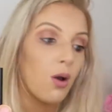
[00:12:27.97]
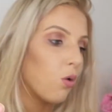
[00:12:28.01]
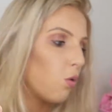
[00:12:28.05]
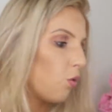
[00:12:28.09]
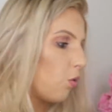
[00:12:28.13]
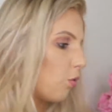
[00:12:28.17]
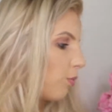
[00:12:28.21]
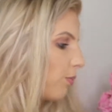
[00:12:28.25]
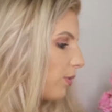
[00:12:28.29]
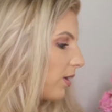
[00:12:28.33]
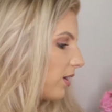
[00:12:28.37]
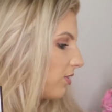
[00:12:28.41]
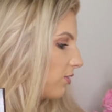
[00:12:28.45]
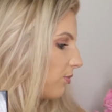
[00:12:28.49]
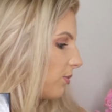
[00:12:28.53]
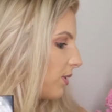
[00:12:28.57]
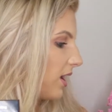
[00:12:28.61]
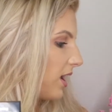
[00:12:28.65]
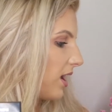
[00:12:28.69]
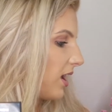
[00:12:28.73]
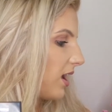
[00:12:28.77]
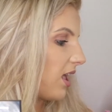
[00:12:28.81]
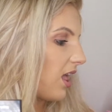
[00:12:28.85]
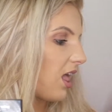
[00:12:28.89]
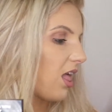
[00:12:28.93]
Oh, by the
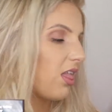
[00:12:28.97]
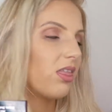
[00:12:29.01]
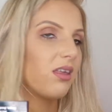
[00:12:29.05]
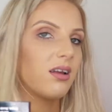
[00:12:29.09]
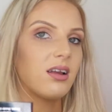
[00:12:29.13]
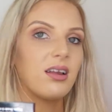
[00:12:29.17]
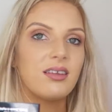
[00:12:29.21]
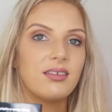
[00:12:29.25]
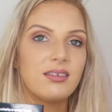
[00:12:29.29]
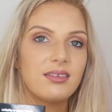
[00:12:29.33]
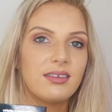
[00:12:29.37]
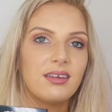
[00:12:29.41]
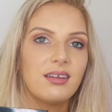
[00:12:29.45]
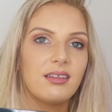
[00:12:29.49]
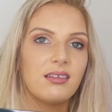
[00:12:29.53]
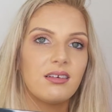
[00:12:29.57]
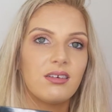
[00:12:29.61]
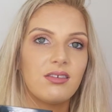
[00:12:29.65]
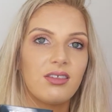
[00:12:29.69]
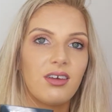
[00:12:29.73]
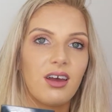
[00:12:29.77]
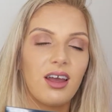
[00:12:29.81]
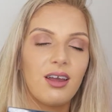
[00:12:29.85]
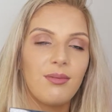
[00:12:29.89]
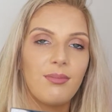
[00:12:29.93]
way, the
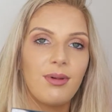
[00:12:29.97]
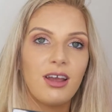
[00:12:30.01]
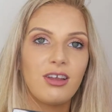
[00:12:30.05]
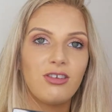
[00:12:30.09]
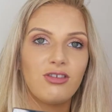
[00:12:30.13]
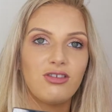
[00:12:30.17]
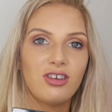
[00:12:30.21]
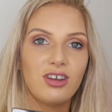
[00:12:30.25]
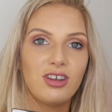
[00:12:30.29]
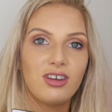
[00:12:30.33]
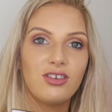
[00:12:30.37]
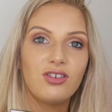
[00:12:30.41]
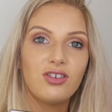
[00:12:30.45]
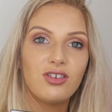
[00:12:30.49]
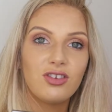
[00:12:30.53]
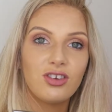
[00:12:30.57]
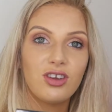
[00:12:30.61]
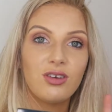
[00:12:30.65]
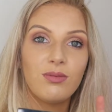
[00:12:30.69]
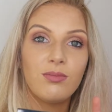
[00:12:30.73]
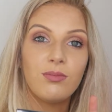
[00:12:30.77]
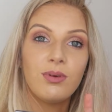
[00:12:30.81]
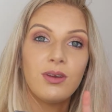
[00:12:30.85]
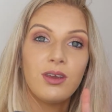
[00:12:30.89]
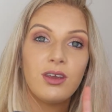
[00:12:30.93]
concealer that I mentioned
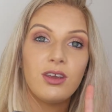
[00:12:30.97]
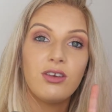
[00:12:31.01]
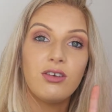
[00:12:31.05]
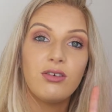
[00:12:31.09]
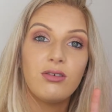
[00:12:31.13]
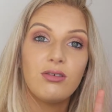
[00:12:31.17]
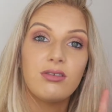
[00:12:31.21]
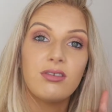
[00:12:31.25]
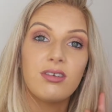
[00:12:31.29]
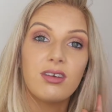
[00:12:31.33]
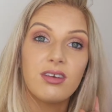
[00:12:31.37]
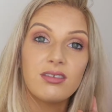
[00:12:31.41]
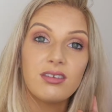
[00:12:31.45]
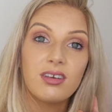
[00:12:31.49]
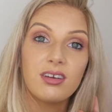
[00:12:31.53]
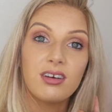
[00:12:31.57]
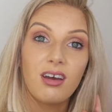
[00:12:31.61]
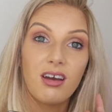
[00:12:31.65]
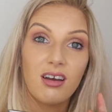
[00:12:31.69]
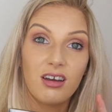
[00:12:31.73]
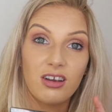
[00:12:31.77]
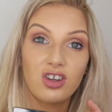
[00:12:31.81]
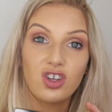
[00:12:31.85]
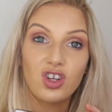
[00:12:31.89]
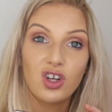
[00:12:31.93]
can be used as an
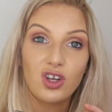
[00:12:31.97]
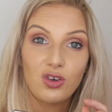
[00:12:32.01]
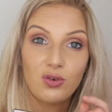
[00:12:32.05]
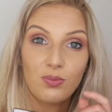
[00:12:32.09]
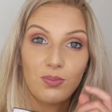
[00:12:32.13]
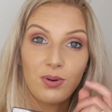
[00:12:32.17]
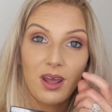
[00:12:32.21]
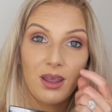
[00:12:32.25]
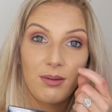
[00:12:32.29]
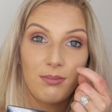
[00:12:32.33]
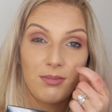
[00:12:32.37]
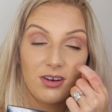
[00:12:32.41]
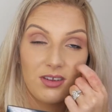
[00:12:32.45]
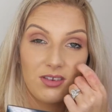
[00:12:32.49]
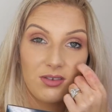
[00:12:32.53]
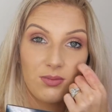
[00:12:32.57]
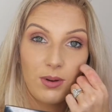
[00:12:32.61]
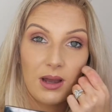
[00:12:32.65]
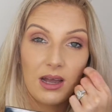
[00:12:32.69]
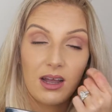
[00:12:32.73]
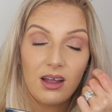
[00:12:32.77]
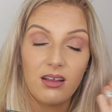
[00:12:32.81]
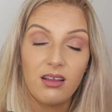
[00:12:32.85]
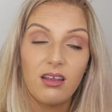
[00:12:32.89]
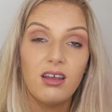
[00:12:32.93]
eyeshadow primer as
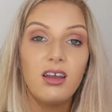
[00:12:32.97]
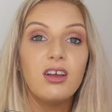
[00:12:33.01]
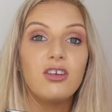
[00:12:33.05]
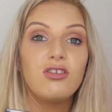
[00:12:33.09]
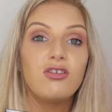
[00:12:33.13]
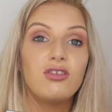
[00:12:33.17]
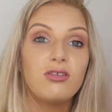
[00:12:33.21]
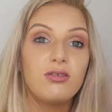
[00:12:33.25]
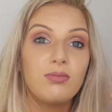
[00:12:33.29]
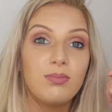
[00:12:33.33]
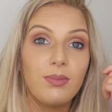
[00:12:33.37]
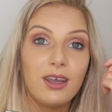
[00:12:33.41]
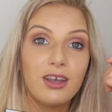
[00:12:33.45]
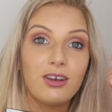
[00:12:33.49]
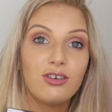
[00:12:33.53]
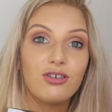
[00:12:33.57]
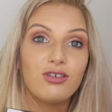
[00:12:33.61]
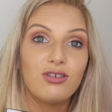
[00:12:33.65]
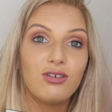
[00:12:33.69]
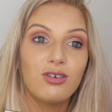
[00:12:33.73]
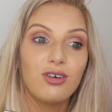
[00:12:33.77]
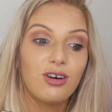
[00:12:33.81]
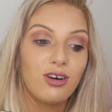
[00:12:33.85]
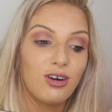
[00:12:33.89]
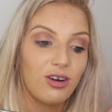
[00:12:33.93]
well. Just make
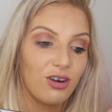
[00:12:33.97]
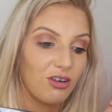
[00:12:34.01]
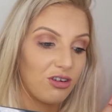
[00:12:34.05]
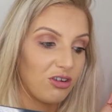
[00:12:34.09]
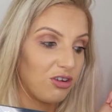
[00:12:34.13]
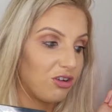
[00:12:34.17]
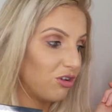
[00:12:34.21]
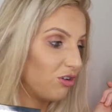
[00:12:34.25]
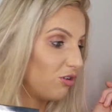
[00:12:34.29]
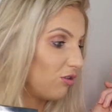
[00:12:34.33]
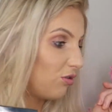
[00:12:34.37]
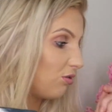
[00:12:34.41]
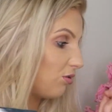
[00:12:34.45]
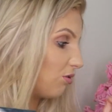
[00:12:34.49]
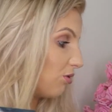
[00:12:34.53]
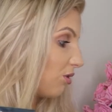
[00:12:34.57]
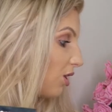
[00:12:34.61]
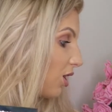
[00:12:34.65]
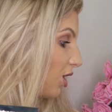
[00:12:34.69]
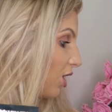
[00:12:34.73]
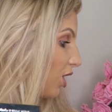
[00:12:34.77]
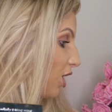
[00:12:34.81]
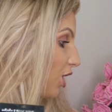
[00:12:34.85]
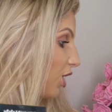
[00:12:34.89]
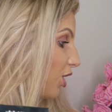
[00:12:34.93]
sure
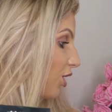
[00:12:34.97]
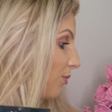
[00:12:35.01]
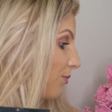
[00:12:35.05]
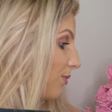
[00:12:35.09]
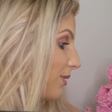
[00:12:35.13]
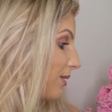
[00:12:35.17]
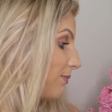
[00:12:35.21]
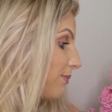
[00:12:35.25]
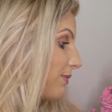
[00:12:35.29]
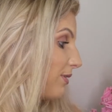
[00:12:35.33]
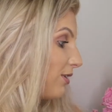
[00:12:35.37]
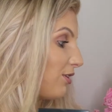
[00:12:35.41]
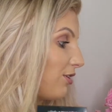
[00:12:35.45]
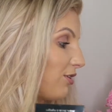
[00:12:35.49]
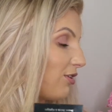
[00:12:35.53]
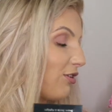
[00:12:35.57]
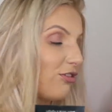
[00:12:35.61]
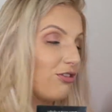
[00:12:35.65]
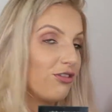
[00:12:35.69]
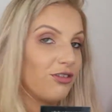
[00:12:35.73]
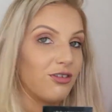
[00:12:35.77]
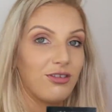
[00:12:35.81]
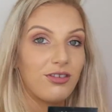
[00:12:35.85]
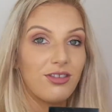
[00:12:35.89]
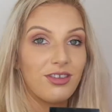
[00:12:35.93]
maybe you
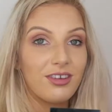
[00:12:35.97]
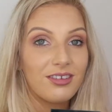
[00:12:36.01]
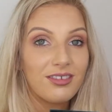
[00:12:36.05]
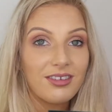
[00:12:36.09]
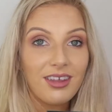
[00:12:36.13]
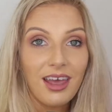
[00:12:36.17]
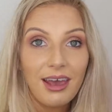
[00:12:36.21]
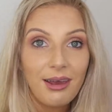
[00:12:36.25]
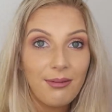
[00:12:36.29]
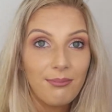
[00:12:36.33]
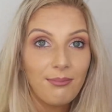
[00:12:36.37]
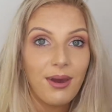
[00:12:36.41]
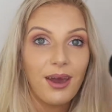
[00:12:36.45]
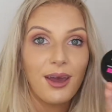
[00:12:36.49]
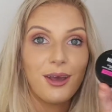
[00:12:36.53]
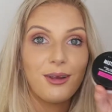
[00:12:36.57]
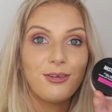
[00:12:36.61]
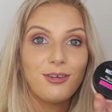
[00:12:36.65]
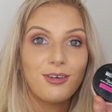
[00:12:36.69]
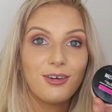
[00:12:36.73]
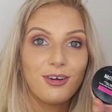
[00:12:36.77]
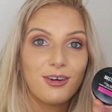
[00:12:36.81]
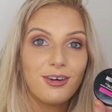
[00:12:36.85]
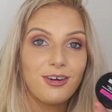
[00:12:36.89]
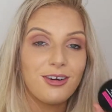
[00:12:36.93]
could use the setting
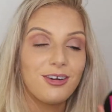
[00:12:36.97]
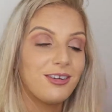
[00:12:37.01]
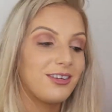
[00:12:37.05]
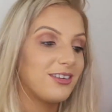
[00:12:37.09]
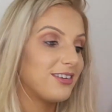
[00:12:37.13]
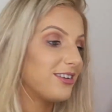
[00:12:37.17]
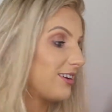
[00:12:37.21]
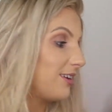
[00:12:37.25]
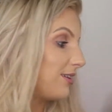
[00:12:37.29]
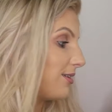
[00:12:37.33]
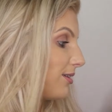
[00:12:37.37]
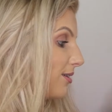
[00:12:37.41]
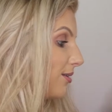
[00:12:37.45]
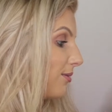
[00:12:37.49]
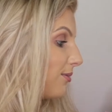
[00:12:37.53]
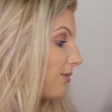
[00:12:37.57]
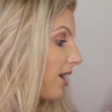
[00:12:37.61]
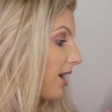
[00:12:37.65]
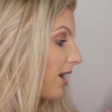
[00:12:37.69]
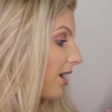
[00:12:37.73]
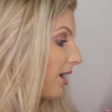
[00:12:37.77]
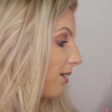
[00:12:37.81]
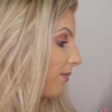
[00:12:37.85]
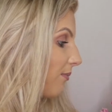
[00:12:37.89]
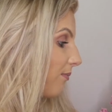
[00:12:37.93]
powder
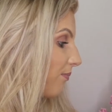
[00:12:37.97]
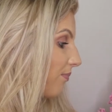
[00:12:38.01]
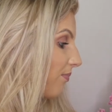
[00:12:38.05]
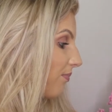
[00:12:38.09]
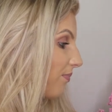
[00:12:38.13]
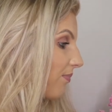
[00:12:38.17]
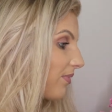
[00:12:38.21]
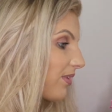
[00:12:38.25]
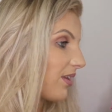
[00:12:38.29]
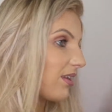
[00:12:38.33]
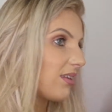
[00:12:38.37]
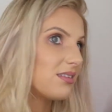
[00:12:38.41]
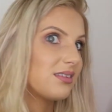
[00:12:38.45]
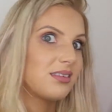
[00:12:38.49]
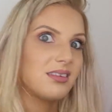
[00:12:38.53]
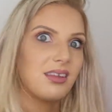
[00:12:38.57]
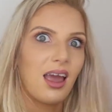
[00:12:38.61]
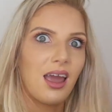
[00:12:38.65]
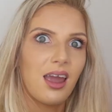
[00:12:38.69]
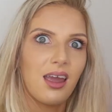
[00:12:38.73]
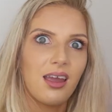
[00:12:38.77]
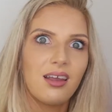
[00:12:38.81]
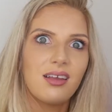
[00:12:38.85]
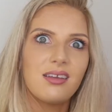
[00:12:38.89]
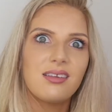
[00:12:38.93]
to
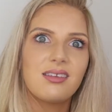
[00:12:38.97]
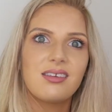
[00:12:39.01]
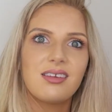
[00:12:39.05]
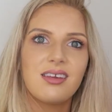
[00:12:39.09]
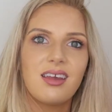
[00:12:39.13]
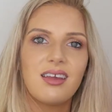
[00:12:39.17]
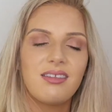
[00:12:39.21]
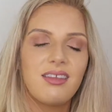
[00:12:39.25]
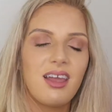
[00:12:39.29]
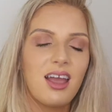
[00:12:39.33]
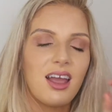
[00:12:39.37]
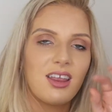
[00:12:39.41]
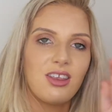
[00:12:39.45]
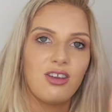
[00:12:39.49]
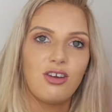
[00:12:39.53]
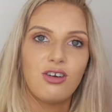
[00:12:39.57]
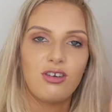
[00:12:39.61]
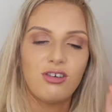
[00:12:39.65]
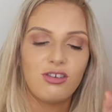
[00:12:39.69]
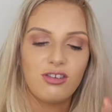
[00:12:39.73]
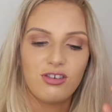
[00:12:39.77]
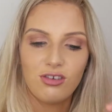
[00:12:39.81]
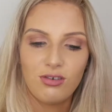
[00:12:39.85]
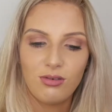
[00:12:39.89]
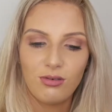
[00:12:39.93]
set it, and then you're
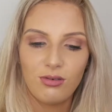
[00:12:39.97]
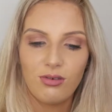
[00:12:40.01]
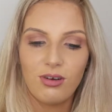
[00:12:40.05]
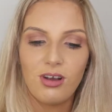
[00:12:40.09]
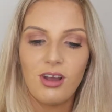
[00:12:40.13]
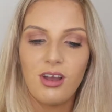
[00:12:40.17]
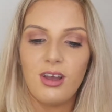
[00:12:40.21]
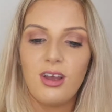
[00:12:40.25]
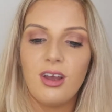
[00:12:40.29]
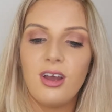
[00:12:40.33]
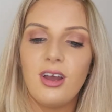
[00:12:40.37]
good to go.